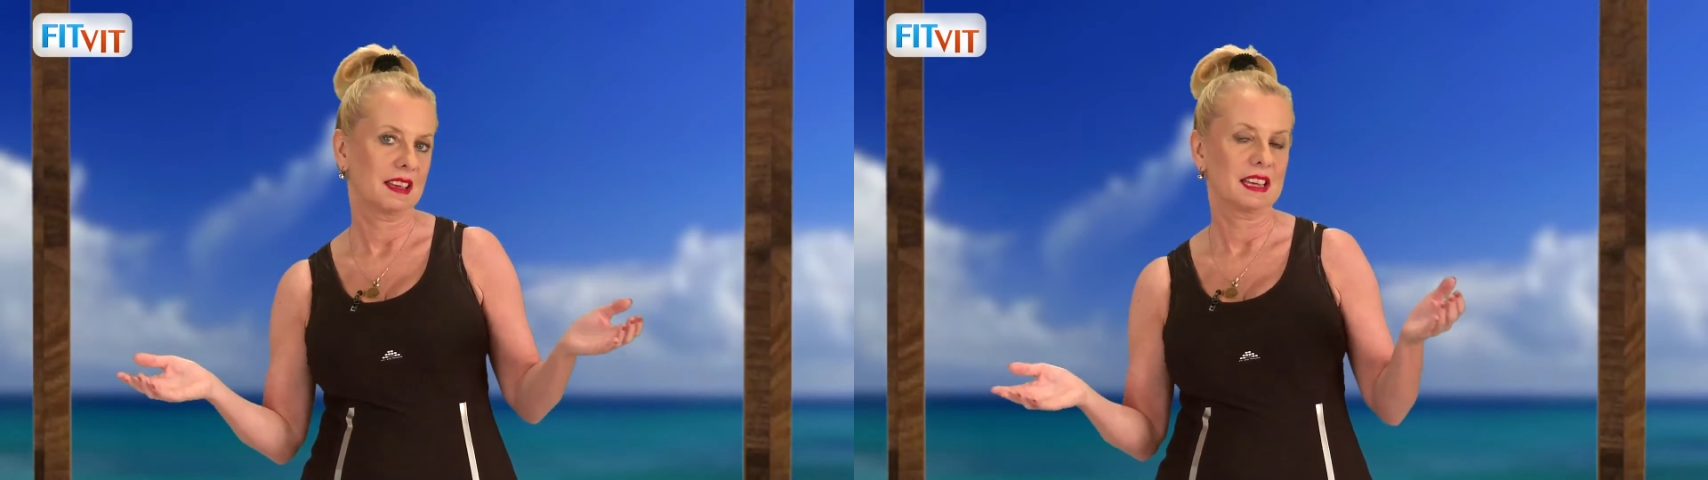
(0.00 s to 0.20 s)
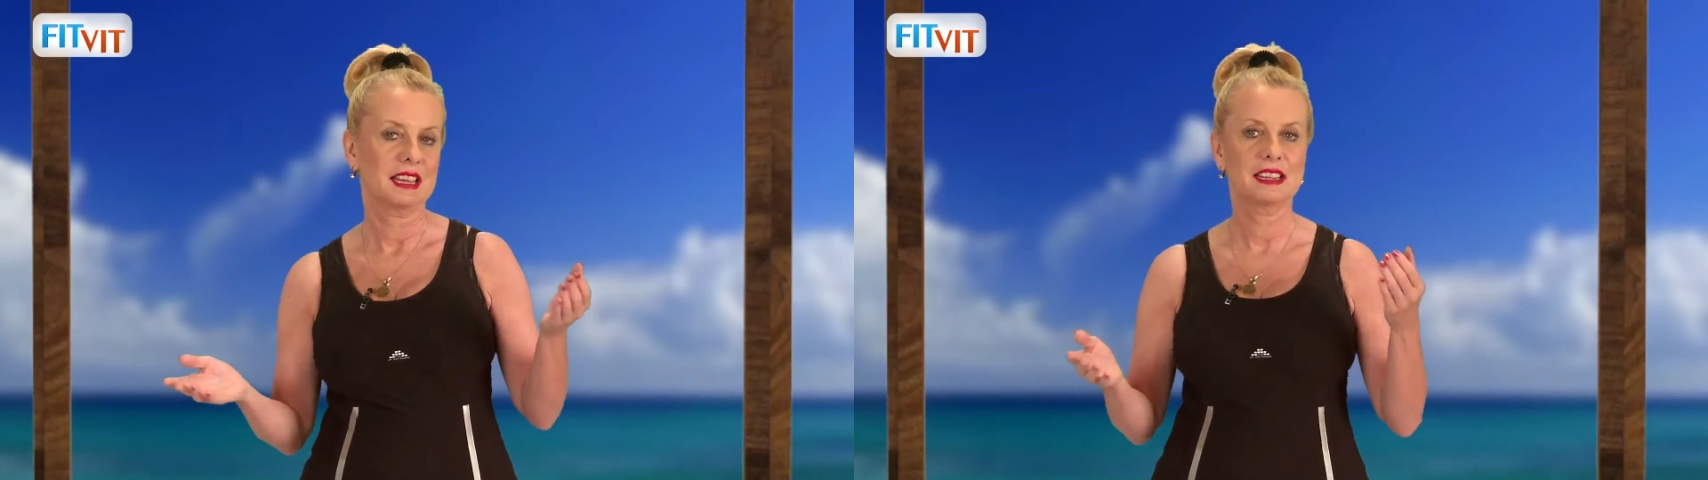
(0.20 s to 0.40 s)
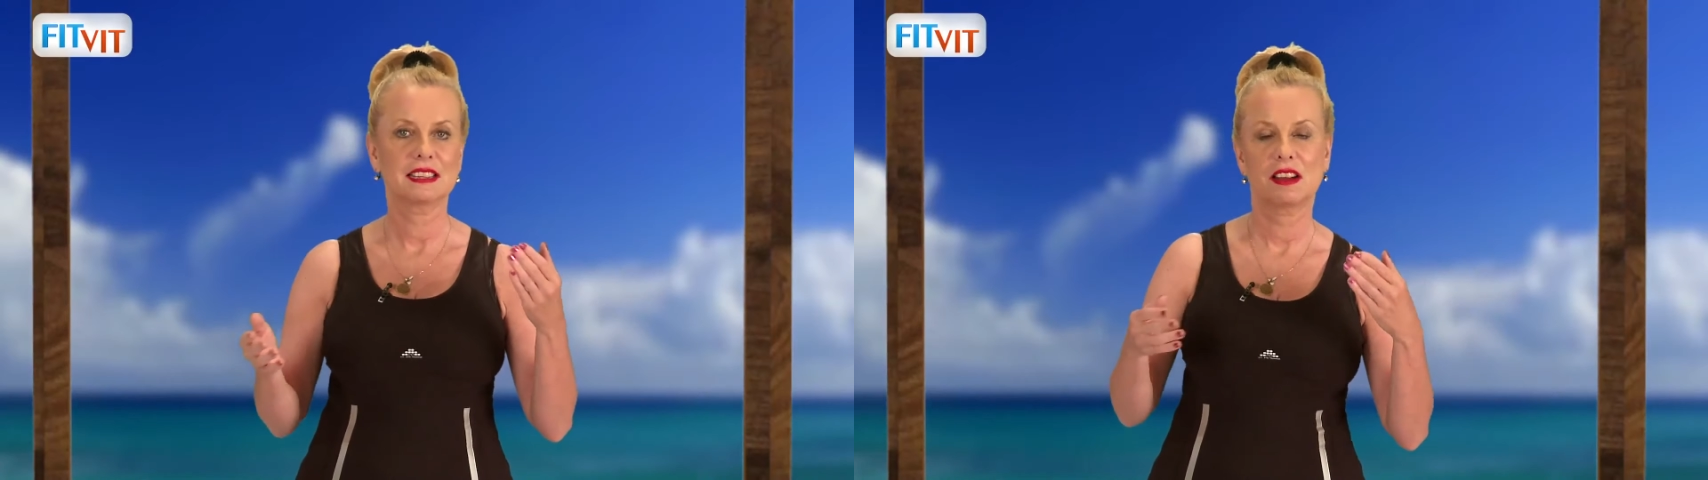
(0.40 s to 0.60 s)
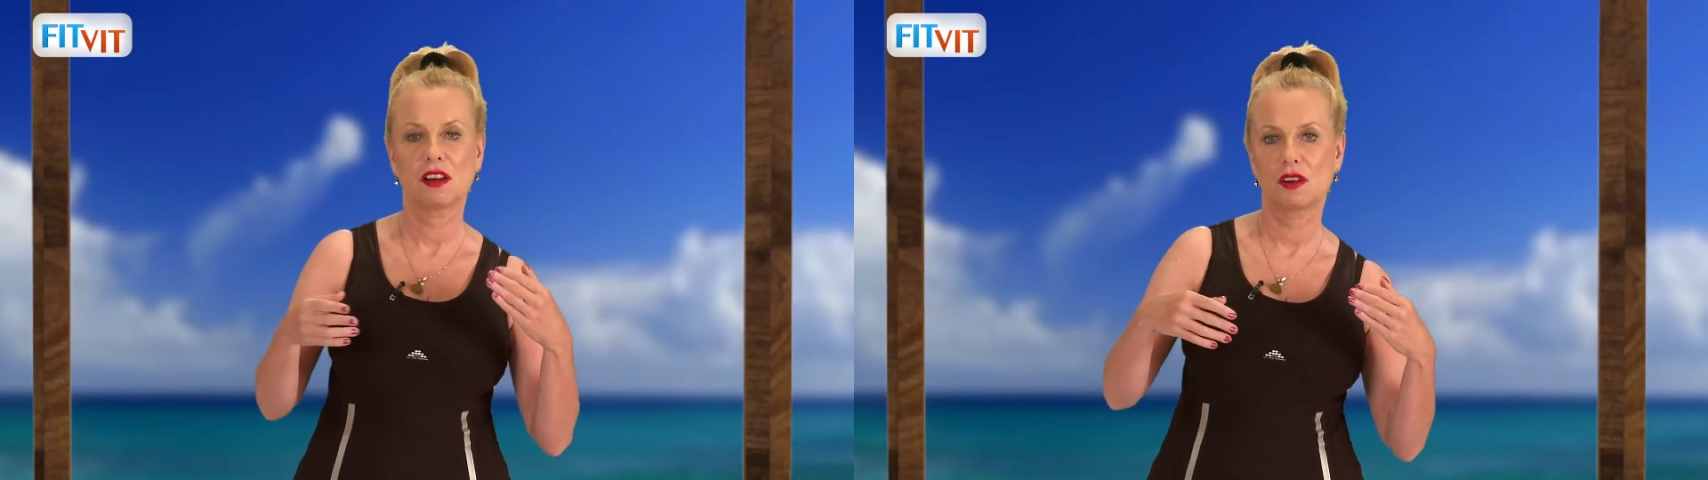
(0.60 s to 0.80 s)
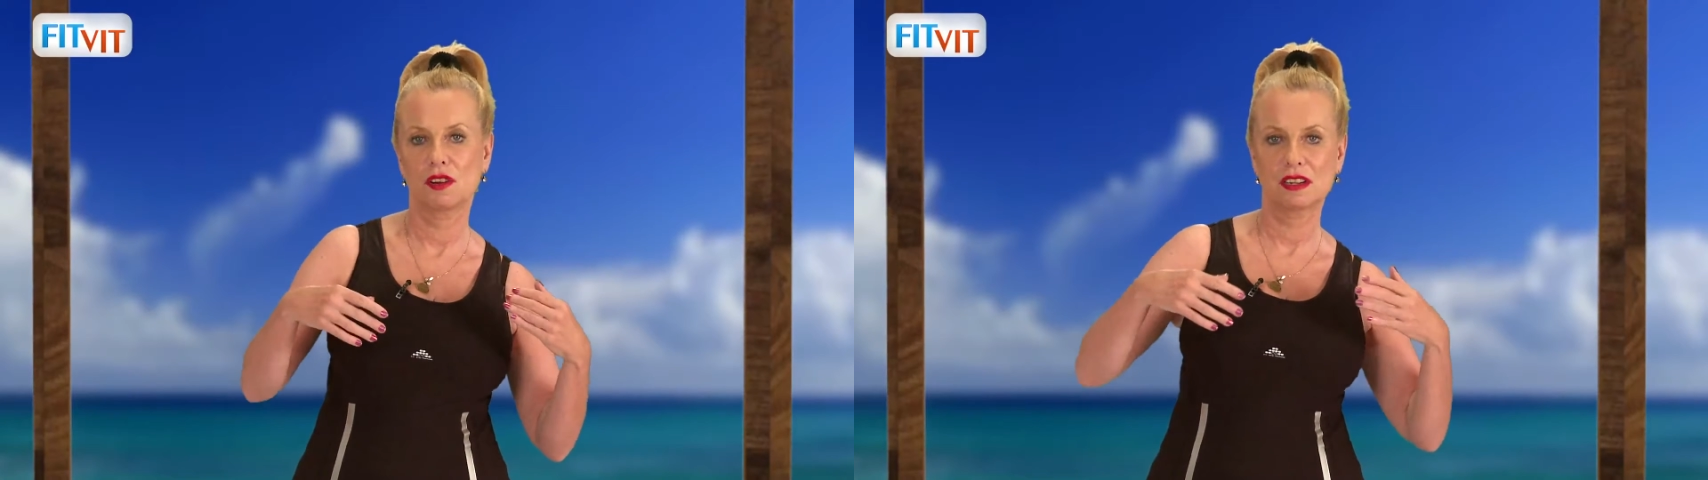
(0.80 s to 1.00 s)
in the
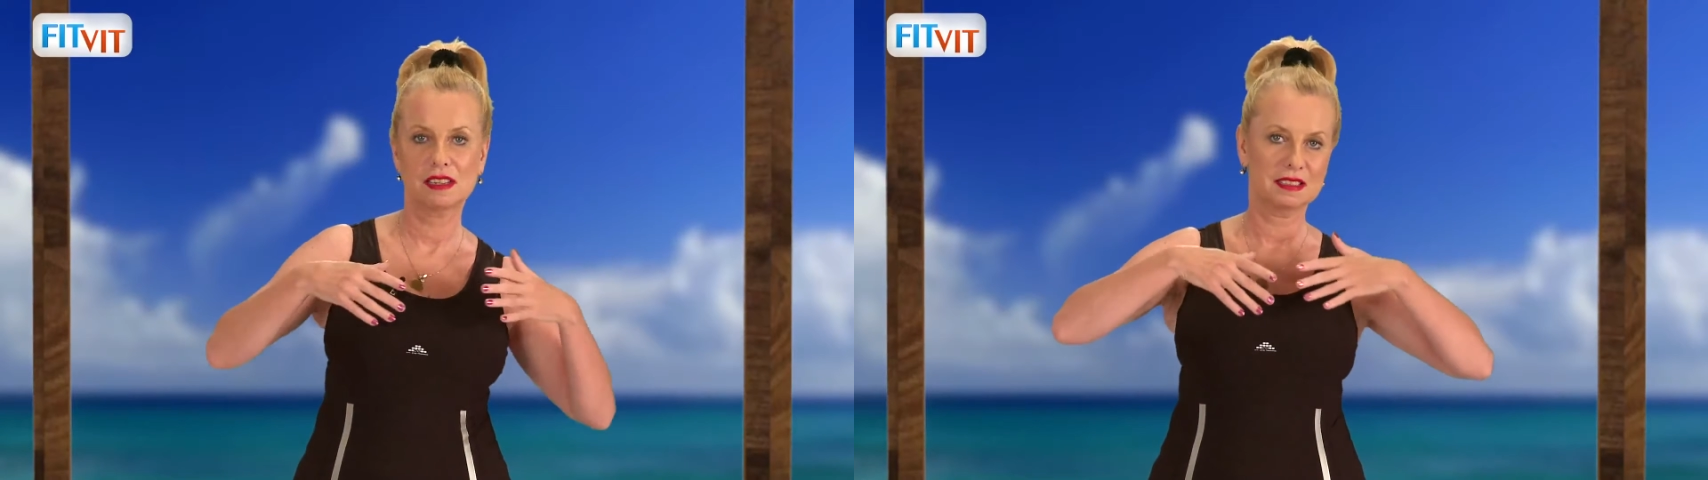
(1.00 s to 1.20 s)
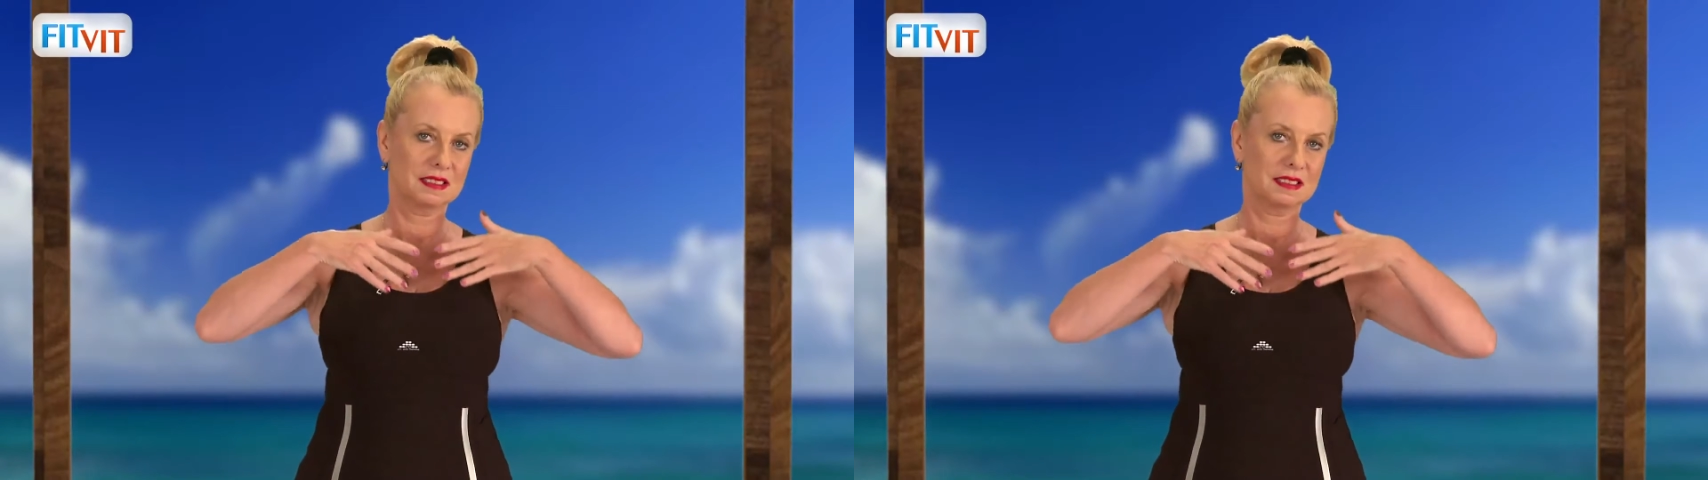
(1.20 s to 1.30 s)
whole